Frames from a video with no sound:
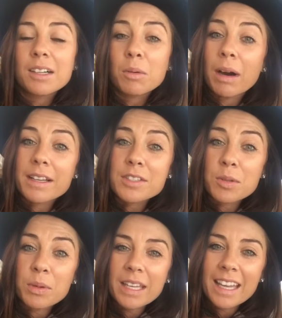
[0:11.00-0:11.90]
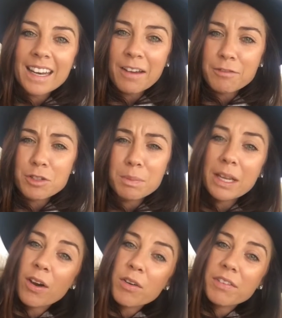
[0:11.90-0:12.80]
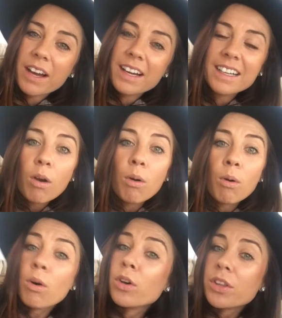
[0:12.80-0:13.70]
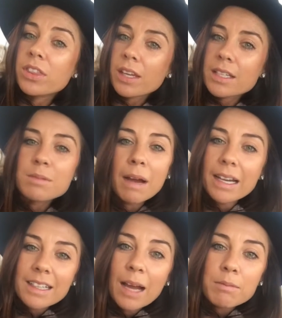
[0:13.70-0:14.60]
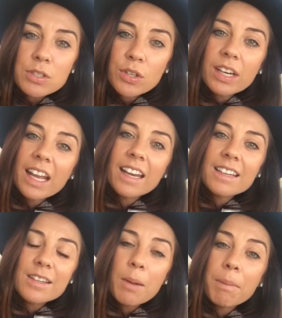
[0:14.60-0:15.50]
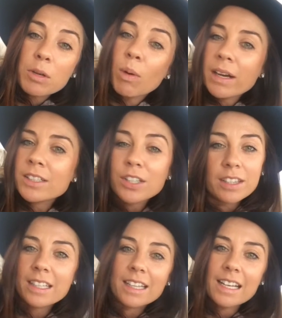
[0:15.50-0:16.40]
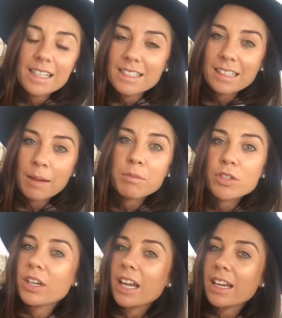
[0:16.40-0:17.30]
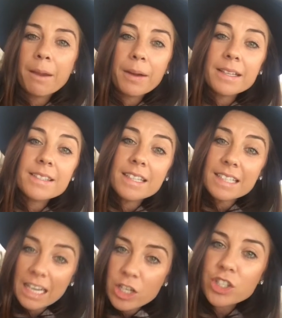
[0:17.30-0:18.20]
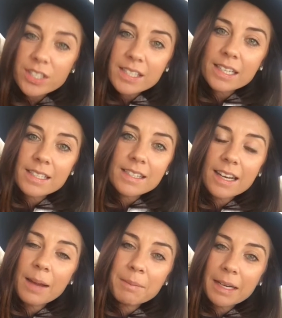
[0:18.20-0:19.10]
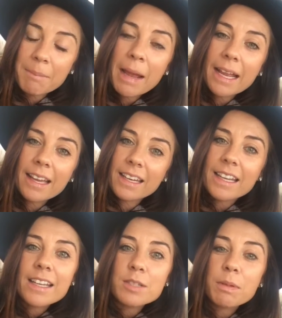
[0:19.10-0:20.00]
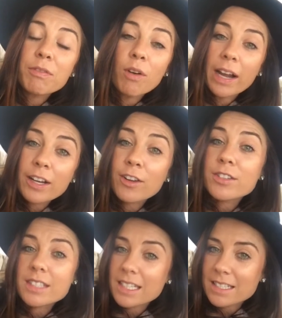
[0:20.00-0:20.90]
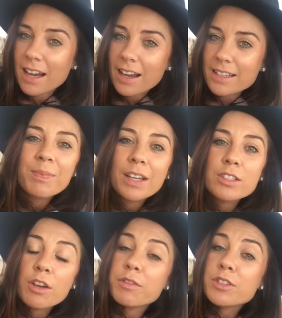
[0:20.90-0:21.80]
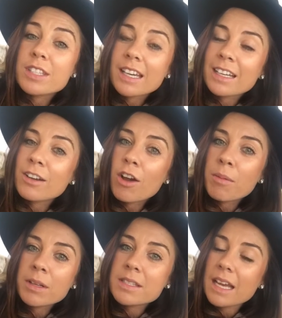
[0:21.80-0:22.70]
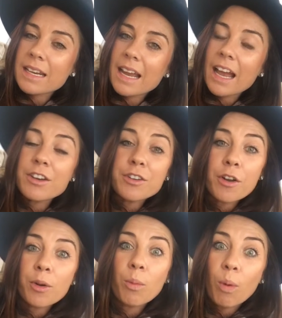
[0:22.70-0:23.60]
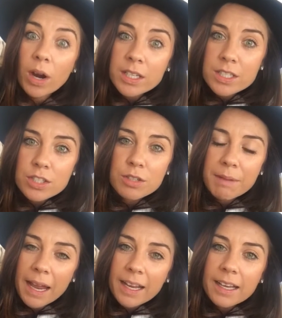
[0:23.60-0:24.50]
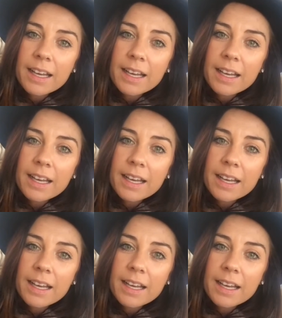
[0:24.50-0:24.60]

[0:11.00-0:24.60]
why does the weekend have to be over? All good things might come to an end, but one good thing that doesn't come to an end is the deliciousness that I'm gonna make and eat before I close these eyes. So if you're sitting at home on Sunday and you don't know what to make,